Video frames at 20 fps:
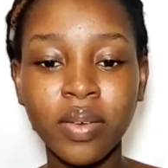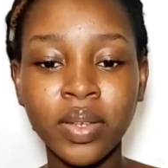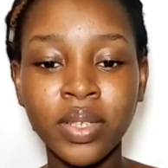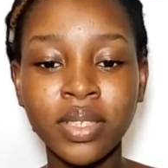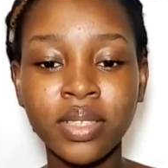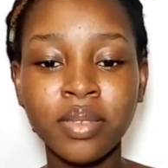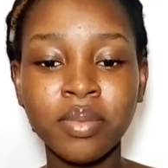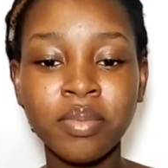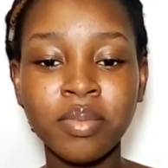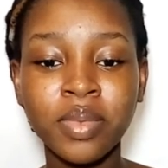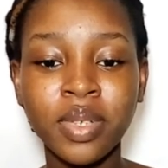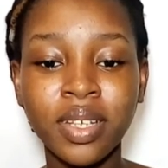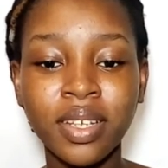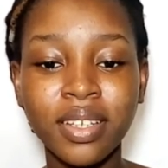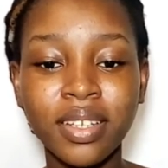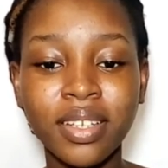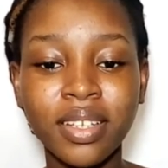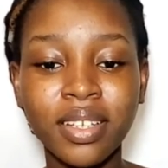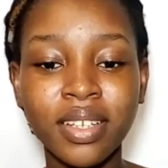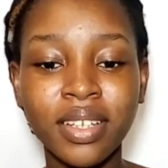What do I
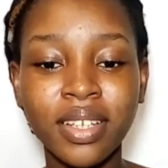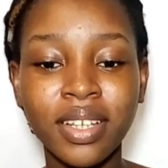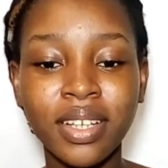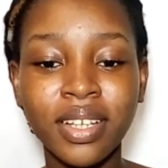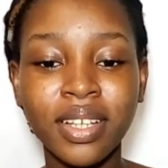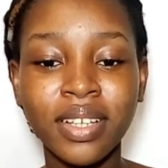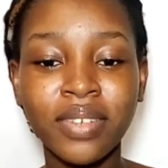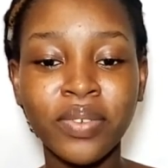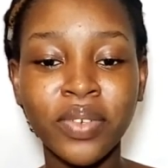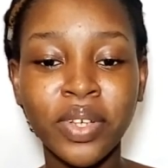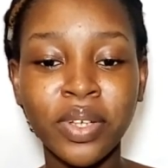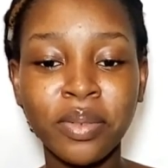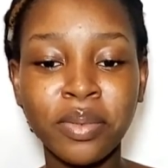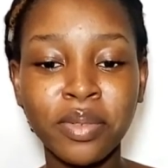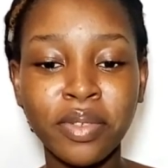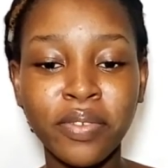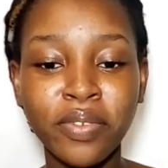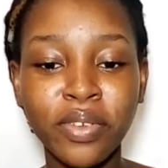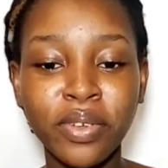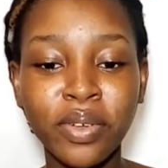
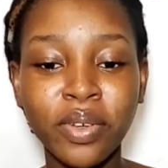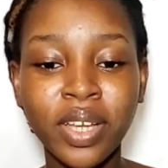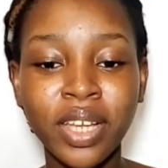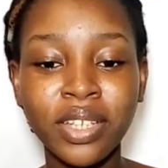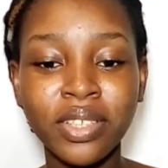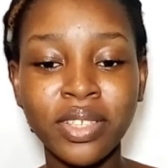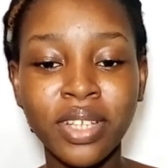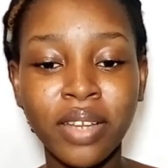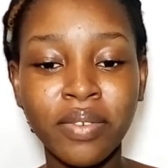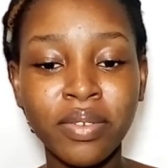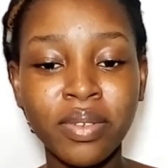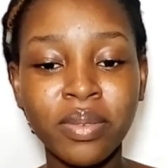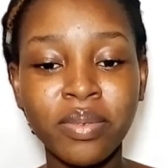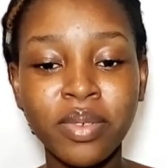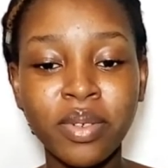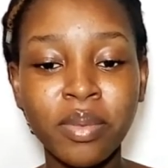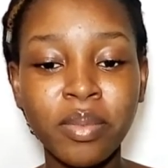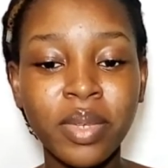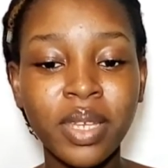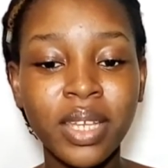have for my childhood?
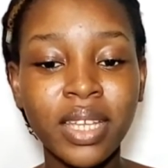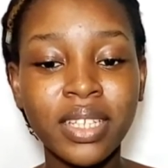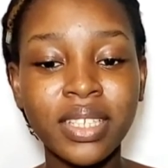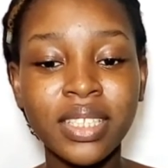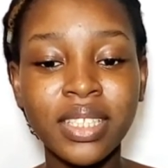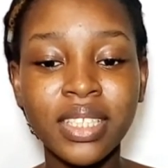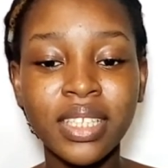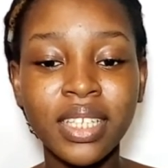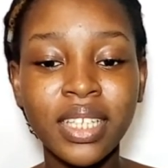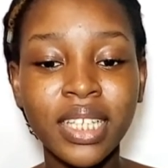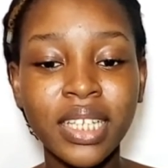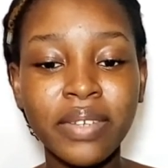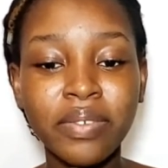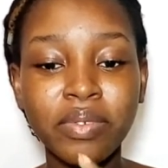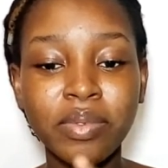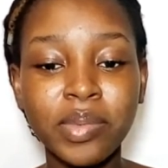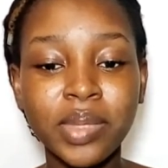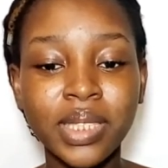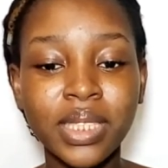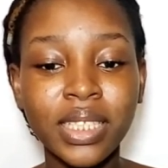You
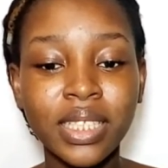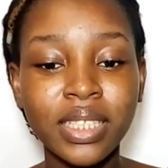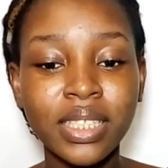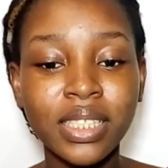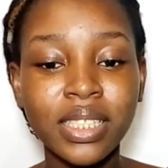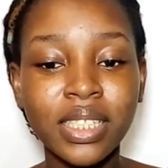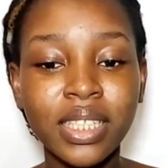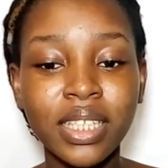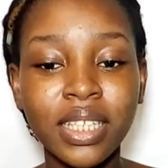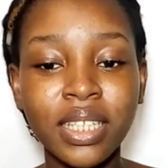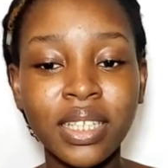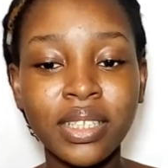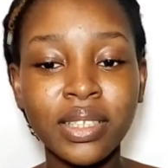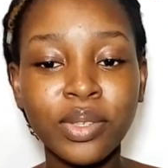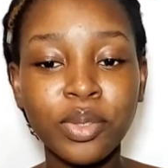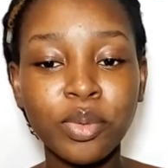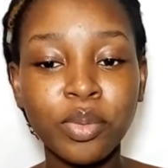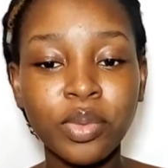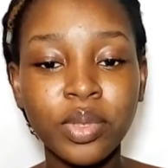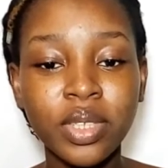see the same
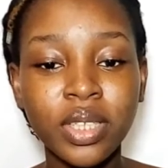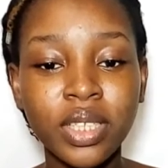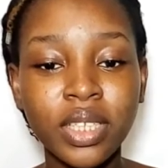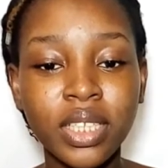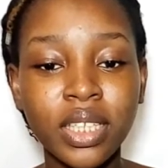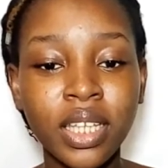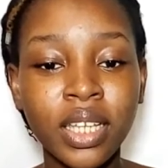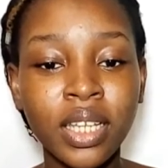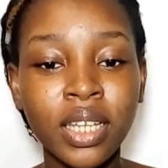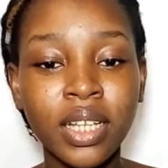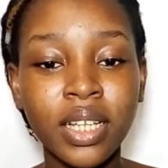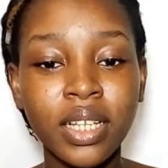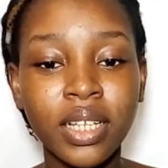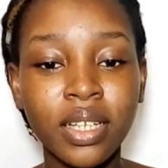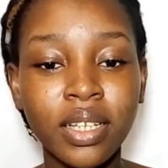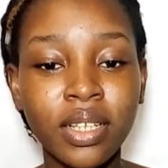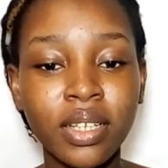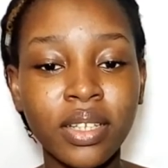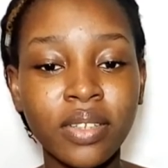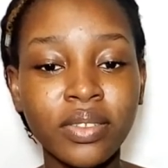nobody?
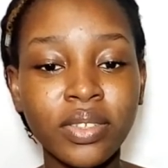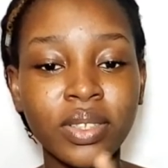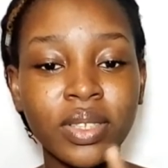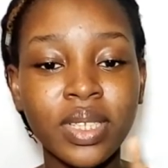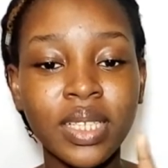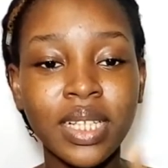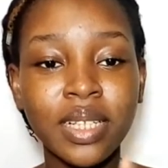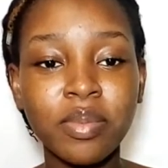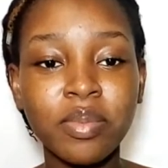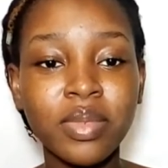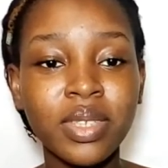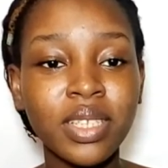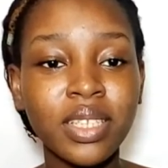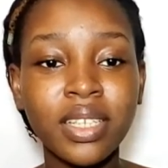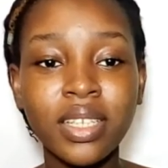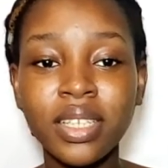How are you like me?